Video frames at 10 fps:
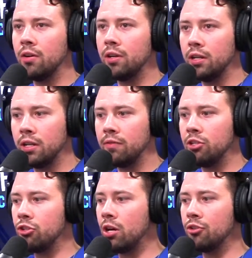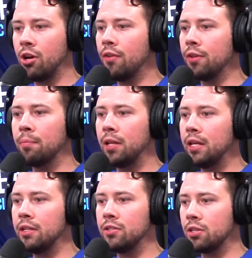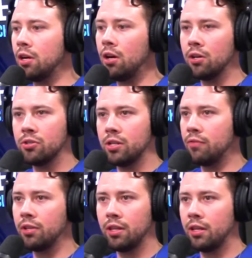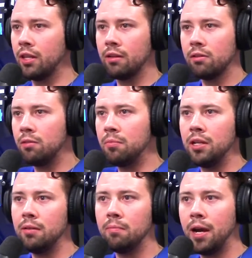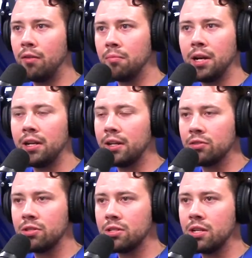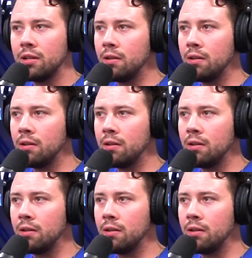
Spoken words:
and even charge all the planes and cars and everything that could be powered by electricity.